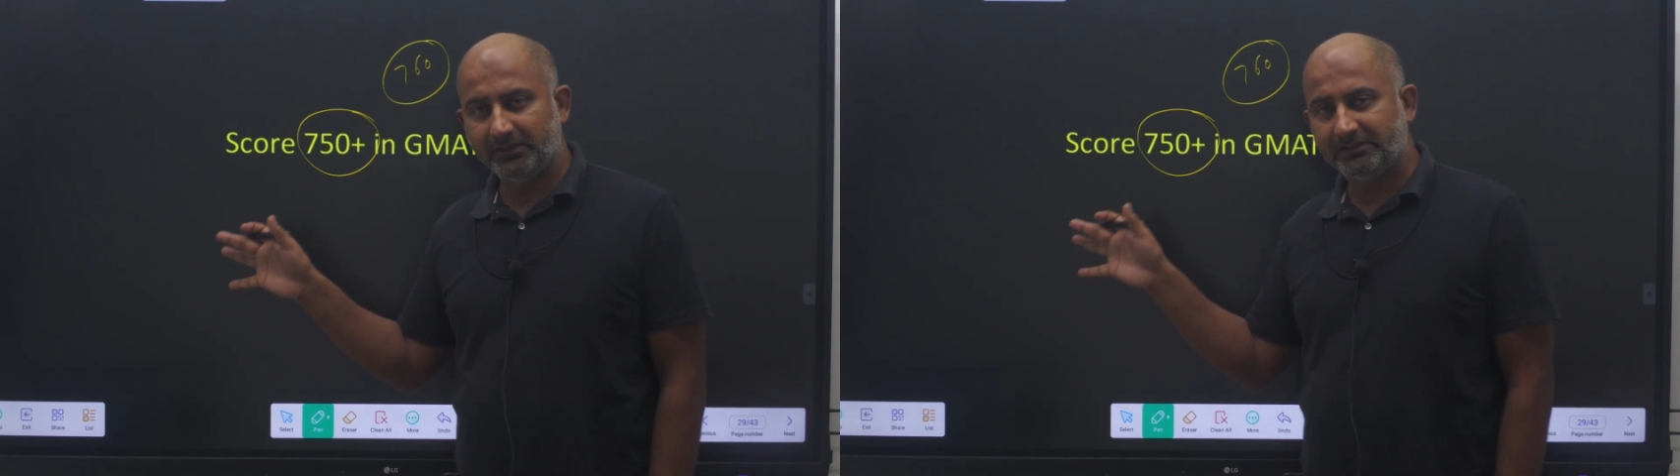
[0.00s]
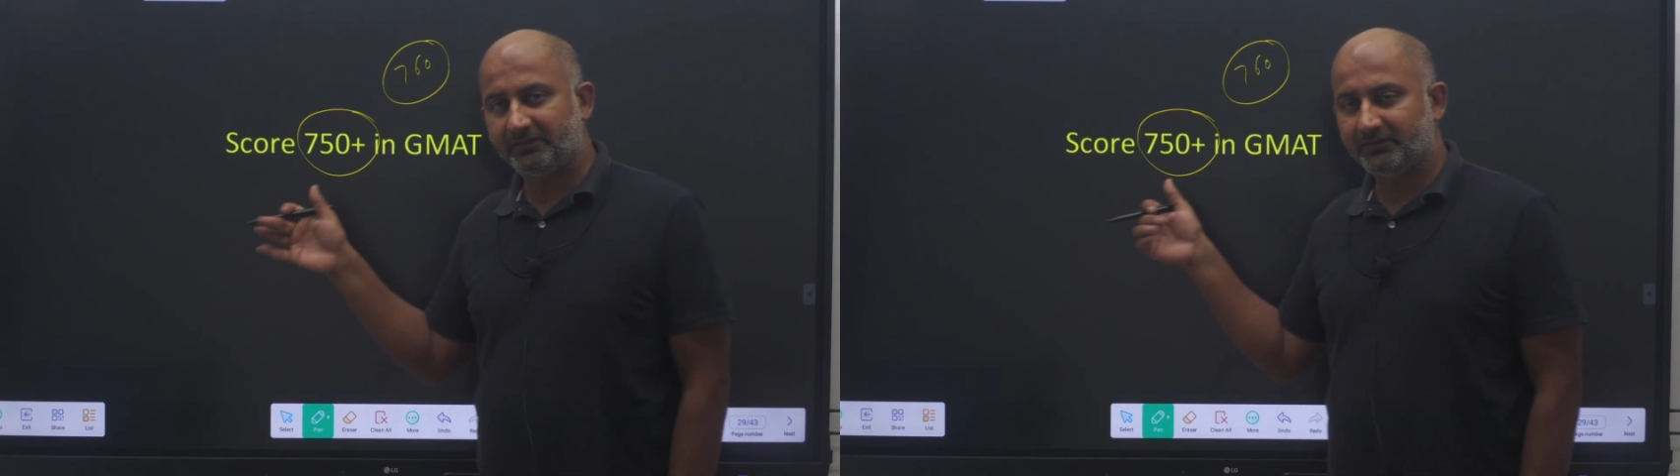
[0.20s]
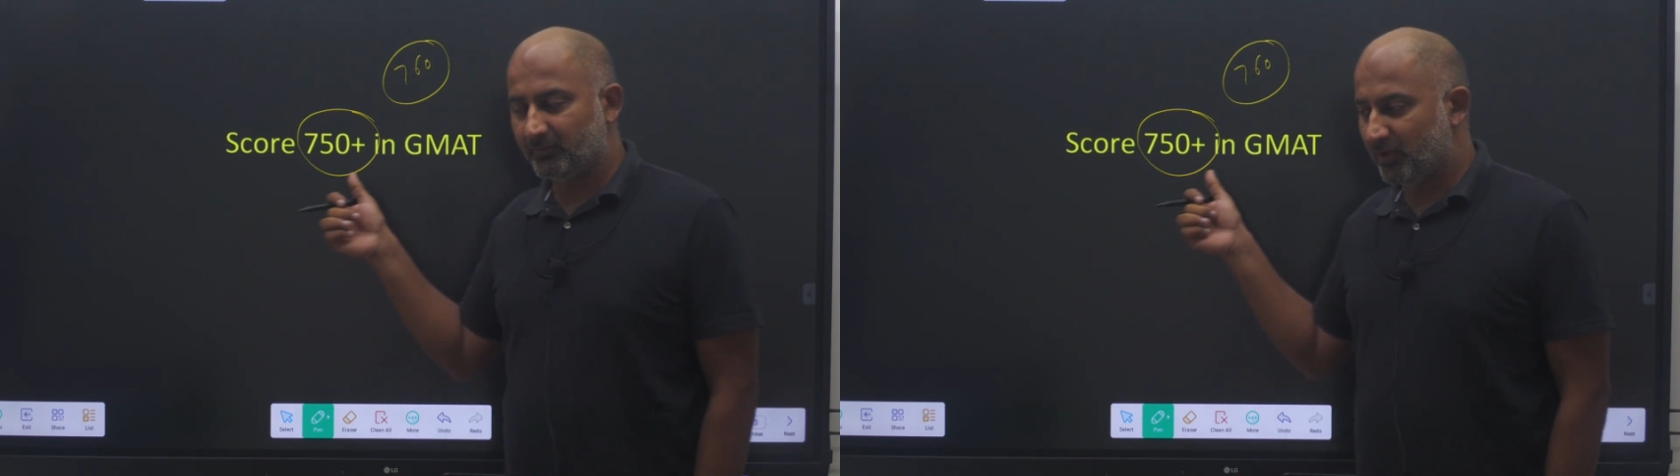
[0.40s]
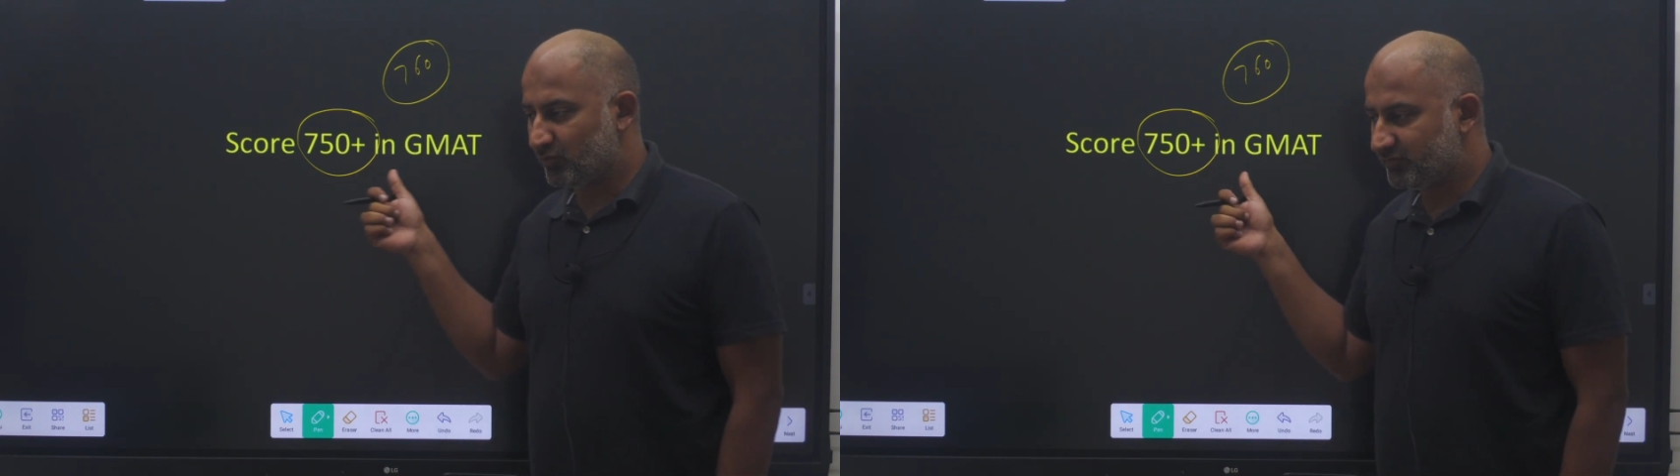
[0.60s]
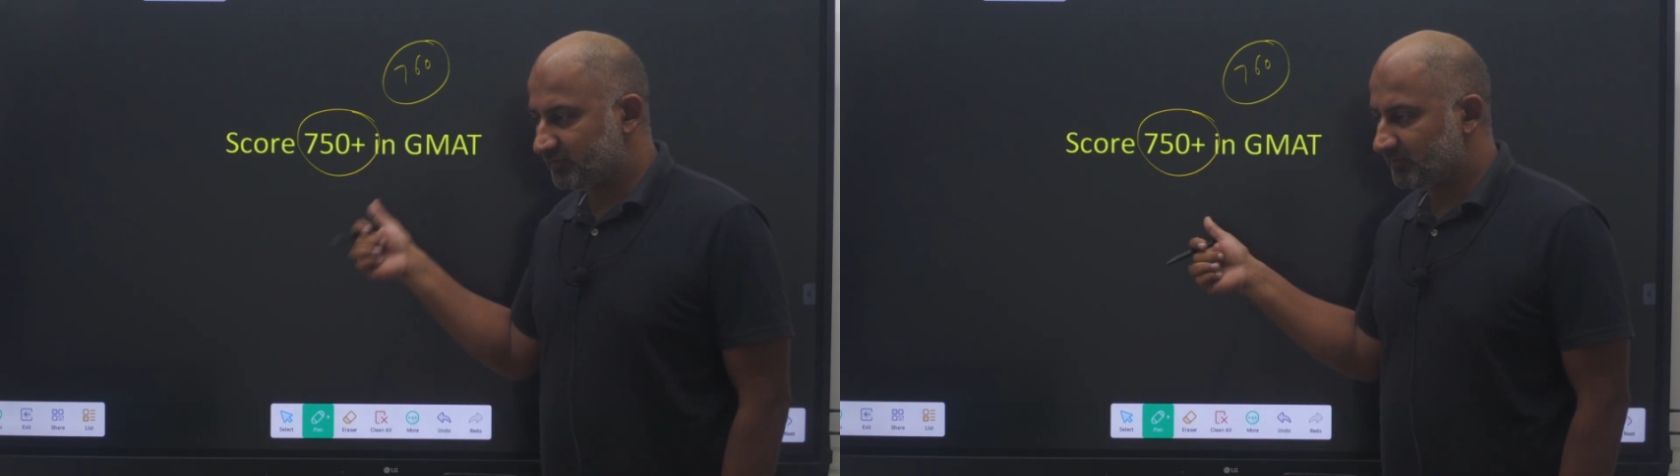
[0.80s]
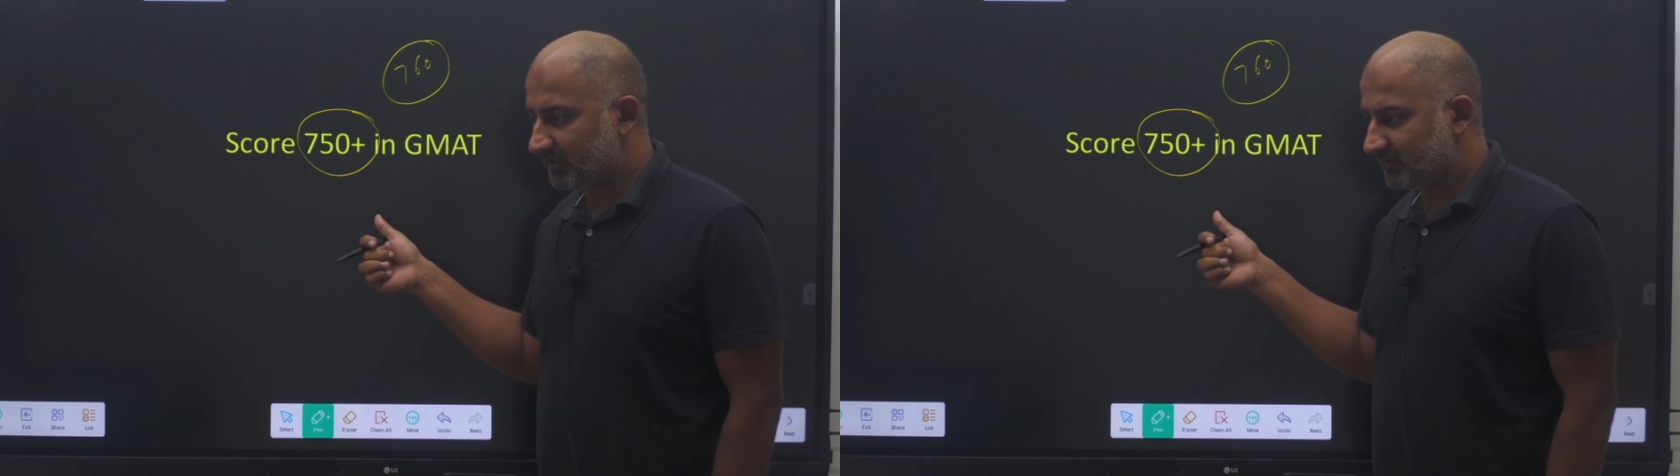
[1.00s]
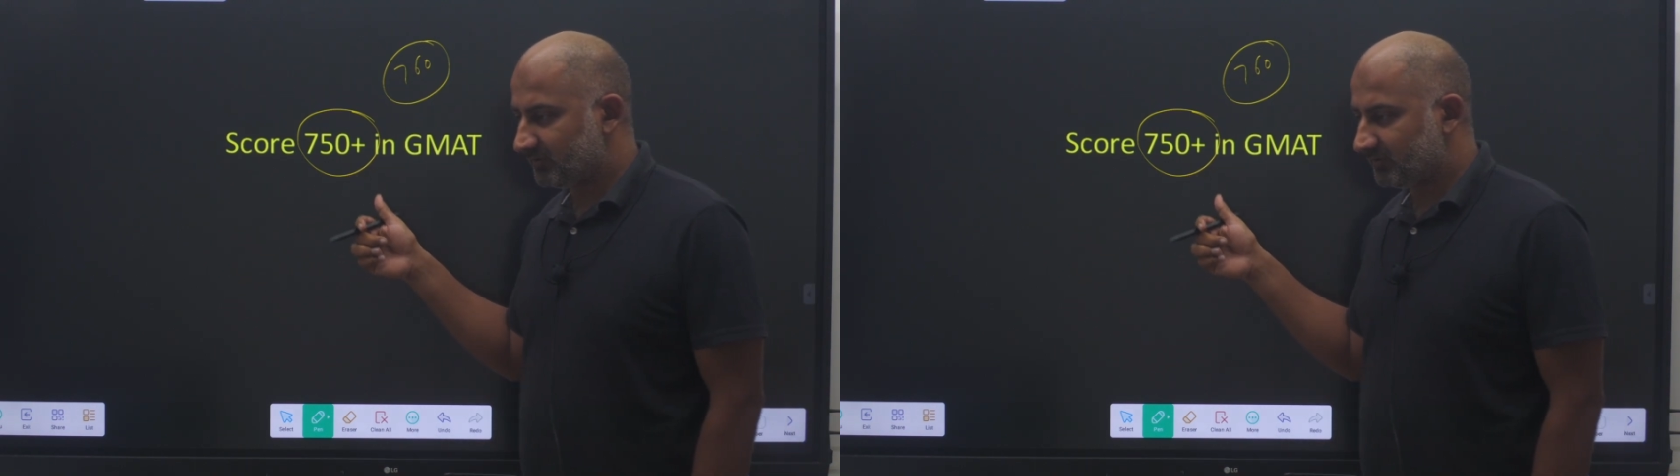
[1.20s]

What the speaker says: It's about GMAT.